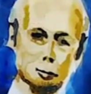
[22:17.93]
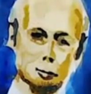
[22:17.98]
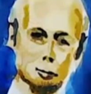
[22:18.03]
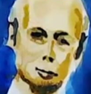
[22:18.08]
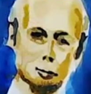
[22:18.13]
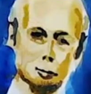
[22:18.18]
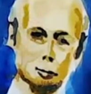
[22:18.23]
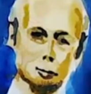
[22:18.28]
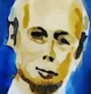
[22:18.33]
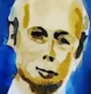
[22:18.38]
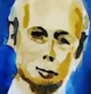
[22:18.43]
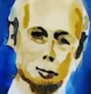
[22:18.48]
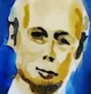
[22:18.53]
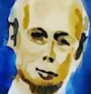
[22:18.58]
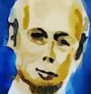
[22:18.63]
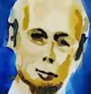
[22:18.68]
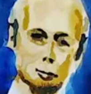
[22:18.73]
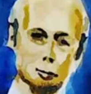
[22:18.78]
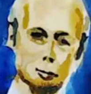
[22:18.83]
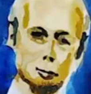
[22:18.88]

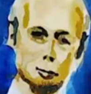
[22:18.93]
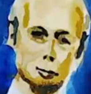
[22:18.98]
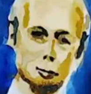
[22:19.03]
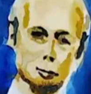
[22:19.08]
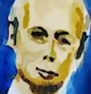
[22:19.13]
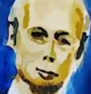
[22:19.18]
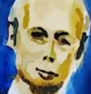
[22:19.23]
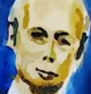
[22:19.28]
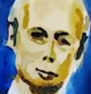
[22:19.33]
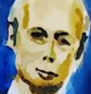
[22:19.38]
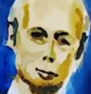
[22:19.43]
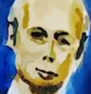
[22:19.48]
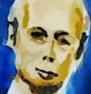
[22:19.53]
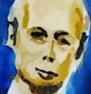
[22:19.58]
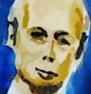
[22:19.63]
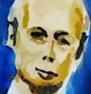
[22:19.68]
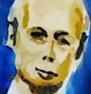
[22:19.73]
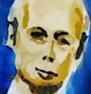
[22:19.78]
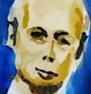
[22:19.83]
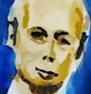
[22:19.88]

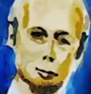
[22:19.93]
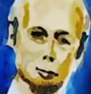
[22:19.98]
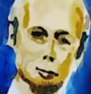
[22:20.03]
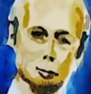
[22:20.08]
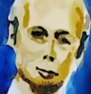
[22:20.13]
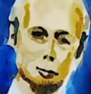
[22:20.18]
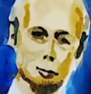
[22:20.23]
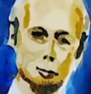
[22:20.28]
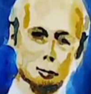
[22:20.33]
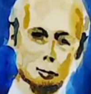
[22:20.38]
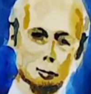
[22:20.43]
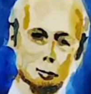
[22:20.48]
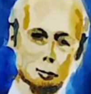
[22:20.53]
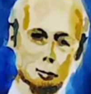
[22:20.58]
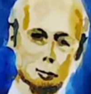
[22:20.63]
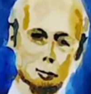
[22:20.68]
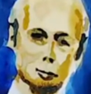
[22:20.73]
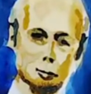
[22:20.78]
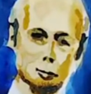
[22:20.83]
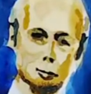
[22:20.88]

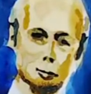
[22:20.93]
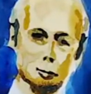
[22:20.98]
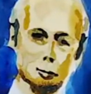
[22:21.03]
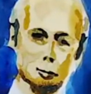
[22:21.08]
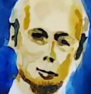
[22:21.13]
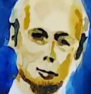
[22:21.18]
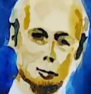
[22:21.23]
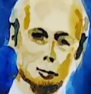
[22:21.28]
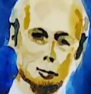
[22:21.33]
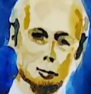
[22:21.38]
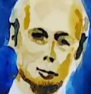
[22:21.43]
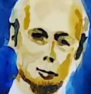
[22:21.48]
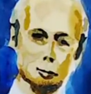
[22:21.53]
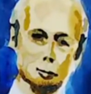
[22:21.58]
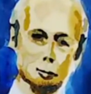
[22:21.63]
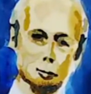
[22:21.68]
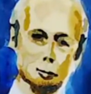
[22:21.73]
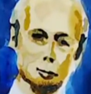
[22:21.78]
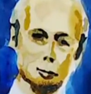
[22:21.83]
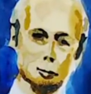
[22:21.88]

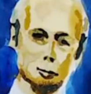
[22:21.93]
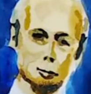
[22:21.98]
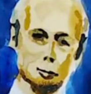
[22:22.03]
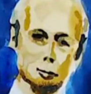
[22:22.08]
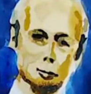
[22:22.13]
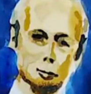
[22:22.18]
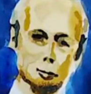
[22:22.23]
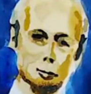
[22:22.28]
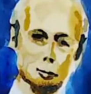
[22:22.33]
The person shown says nothing.